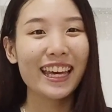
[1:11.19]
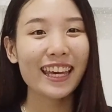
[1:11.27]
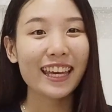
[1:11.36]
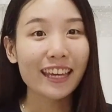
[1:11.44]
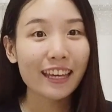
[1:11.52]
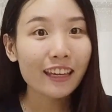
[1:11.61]

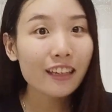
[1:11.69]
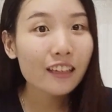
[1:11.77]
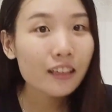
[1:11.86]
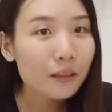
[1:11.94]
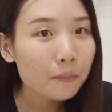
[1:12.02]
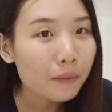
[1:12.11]
And
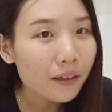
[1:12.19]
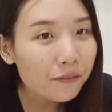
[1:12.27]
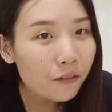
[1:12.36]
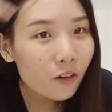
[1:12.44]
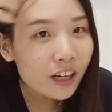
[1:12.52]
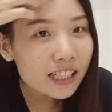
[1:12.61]
my
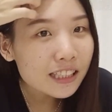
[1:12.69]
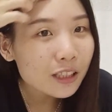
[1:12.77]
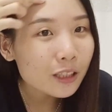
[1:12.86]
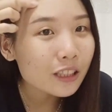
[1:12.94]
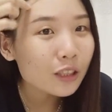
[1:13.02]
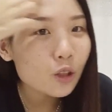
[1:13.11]
forehead
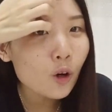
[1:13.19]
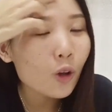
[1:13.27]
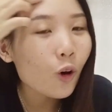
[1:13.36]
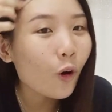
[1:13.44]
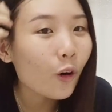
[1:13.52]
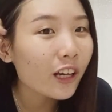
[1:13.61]
is
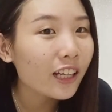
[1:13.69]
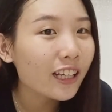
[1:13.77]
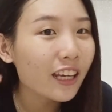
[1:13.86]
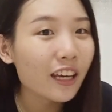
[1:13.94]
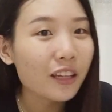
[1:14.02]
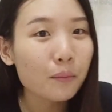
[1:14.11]
not oily
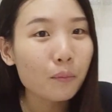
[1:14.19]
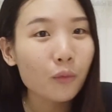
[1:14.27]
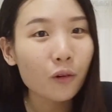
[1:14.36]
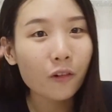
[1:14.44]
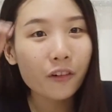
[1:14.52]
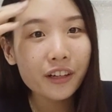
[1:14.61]

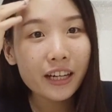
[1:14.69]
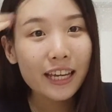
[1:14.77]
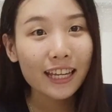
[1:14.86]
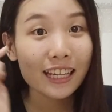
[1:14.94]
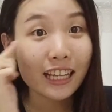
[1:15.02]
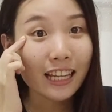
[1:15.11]
anymore.
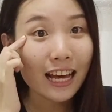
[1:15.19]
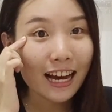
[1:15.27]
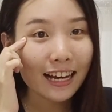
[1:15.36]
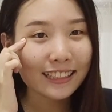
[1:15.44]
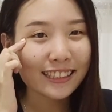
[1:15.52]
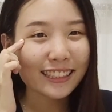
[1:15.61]
The dark
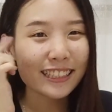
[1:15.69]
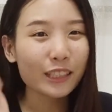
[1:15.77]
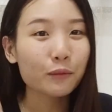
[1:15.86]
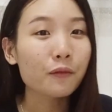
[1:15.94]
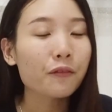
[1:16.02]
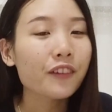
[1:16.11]
eye circles
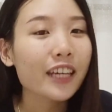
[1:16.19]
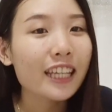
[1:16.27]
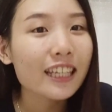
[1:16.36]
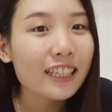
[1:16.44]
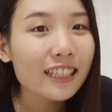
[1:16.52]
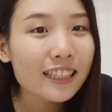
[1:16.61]
has been
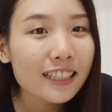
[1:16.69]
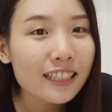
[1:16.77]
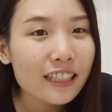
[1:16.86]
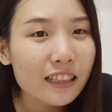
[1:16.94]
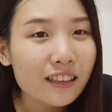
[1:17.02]
faded.